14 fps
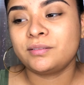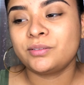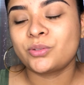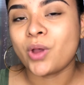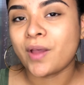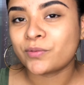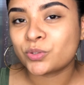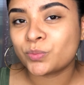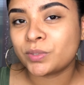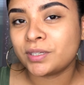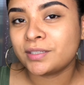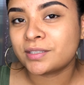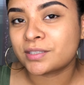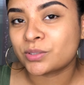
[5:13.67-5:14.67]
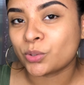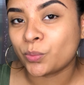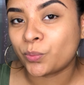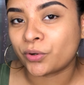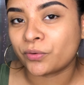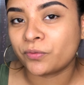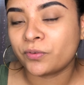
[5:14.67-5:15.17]
don't have to be so
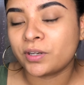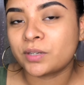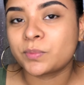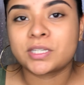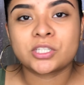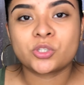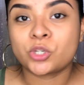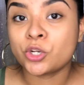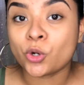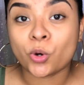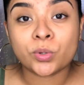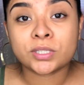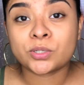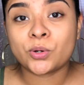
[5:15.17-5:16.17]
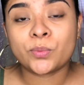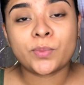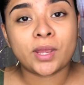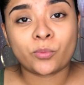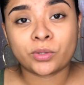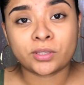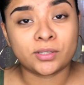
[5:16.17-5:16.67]
perfect, because you can always go
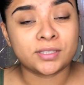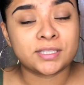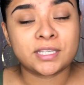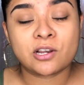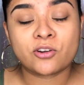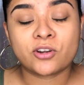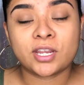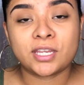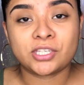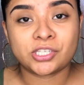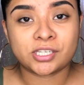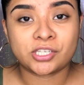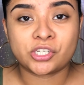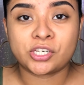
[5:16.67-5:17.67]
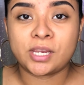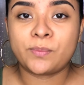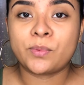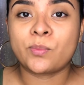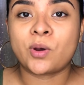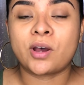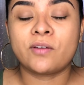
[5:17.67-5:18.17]
back with concealer and just
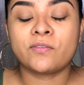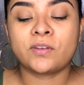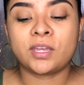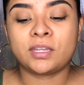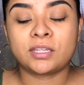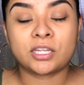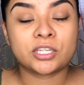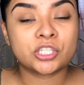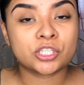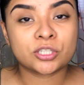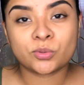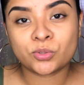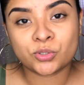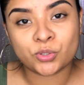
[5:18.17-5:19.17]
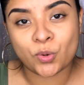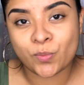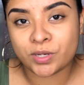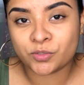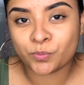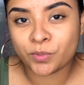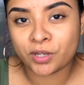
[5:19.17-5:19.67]
shape them off, and they just look so
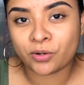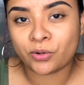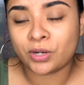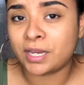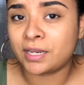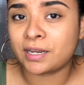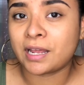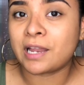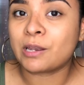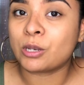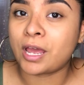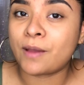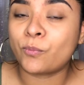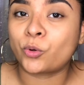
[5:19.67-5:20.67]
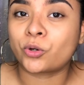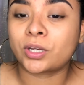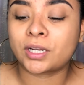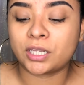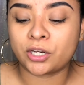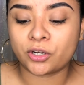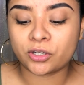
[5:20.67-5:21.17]
much better and a lot more
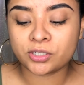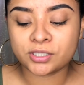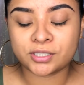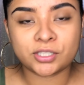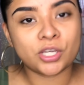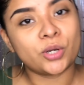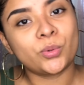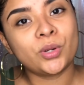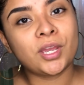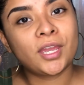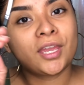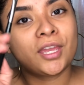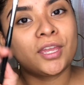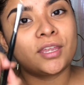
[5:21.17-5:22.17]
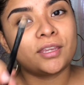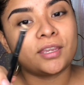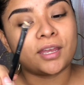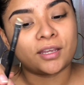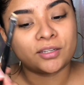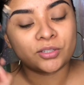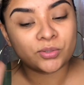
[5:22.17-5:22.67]
cleaner. So
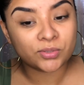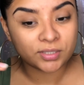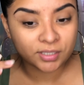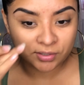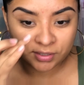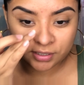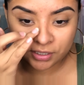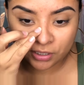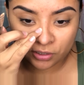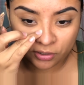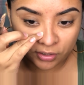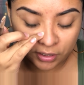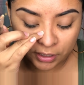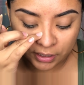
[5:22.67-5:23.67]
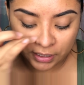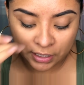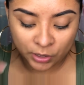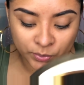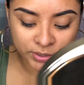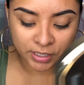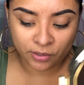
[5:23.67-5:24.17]
yeah, use the concealer, it
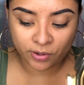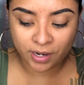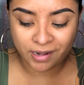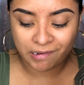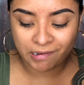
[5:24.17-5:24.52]
helps out a